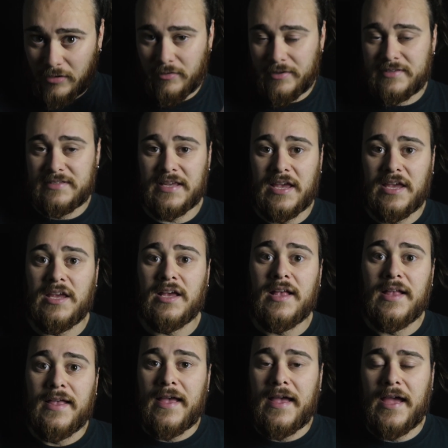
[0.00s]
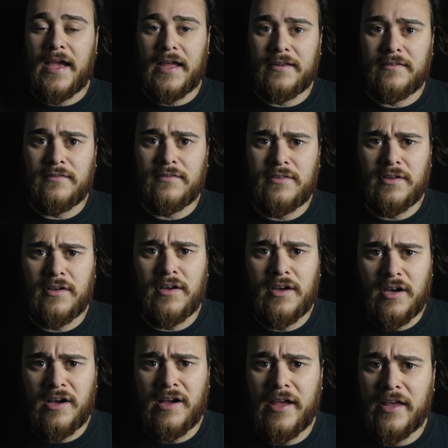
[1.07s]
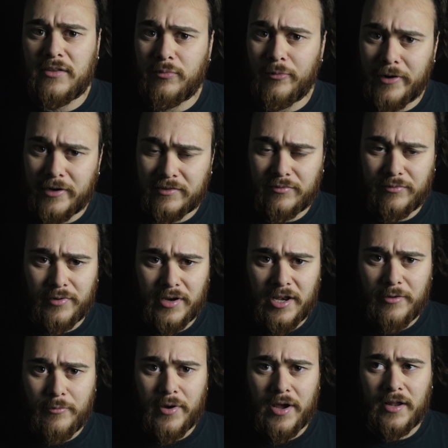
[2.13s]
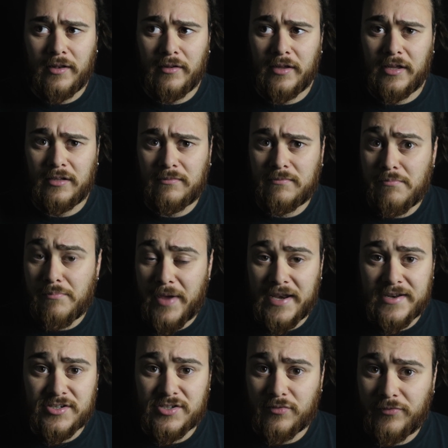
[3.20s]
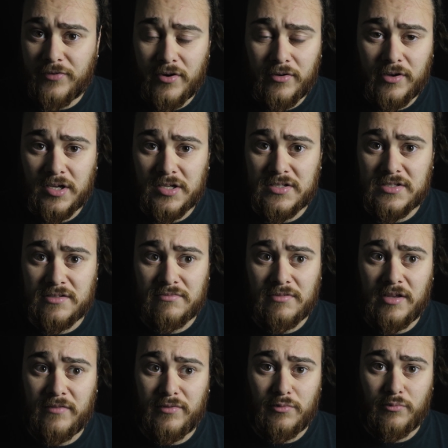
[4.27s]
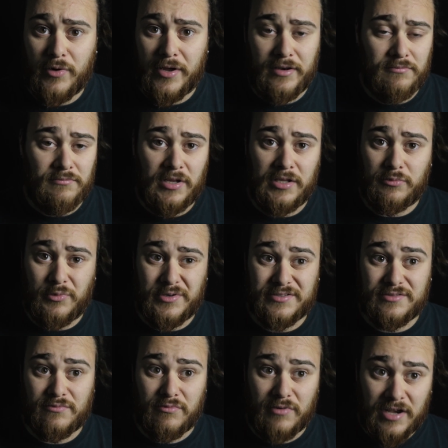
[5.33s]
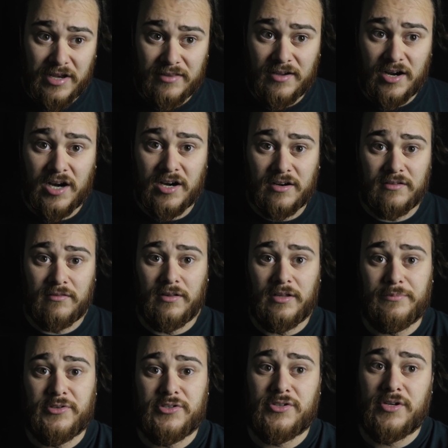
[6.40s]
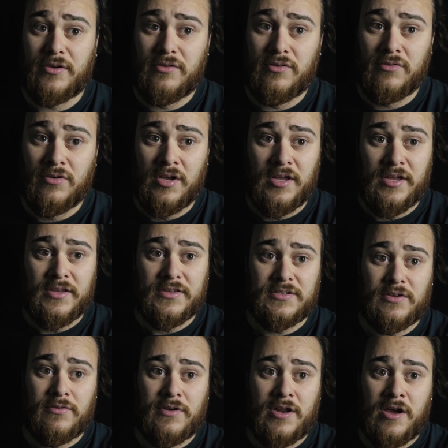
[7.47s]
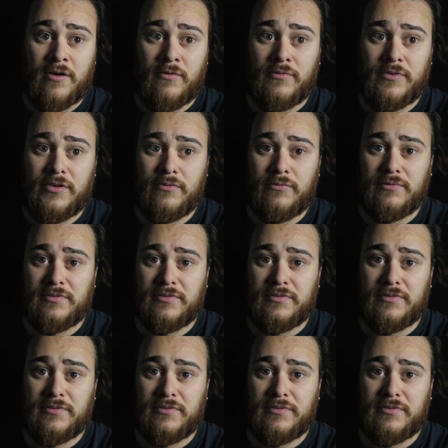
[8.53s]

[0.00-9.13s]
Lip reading: let's say, and it worked really well. It managed to focus even when it was really dark. Let me show you. So now you will